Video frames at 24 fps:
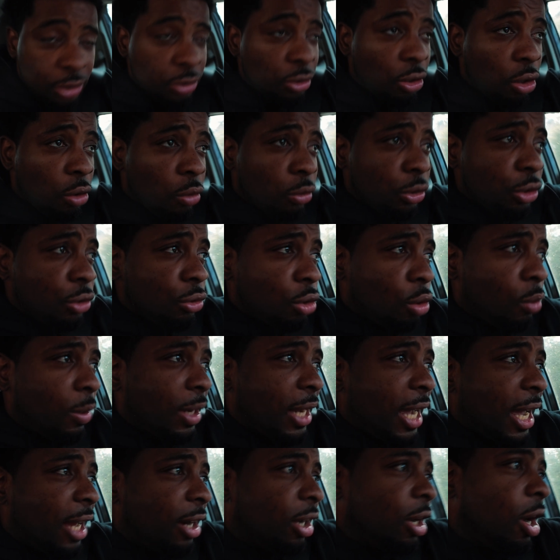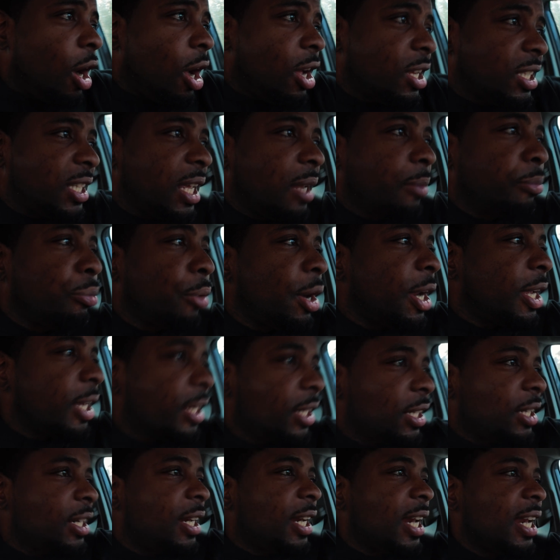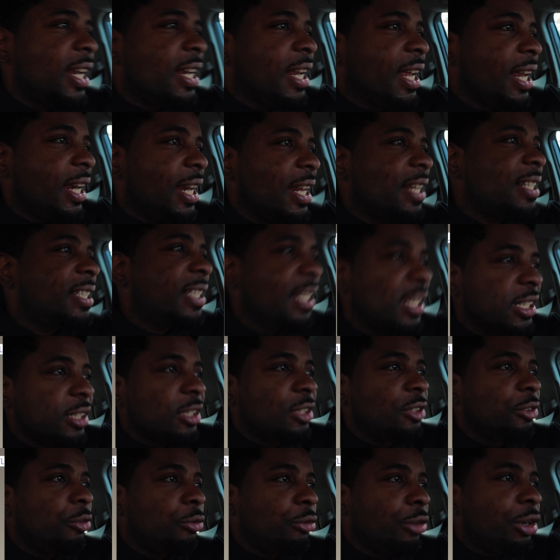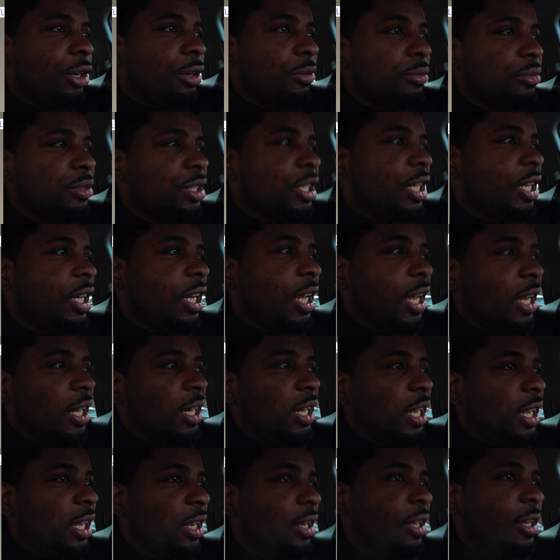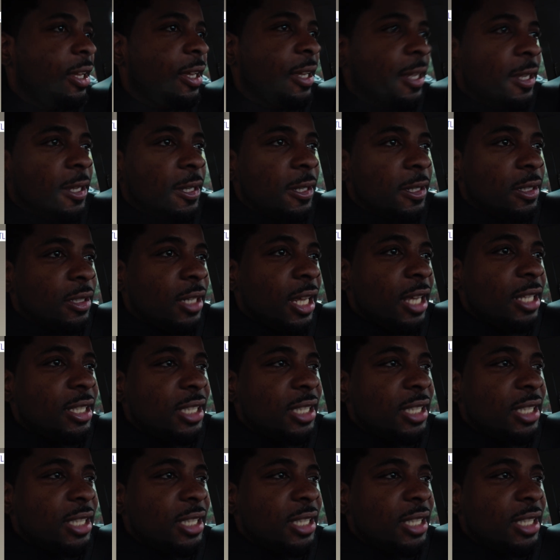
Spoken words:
You know what kind of cars they breaking in and they stealing the rims and they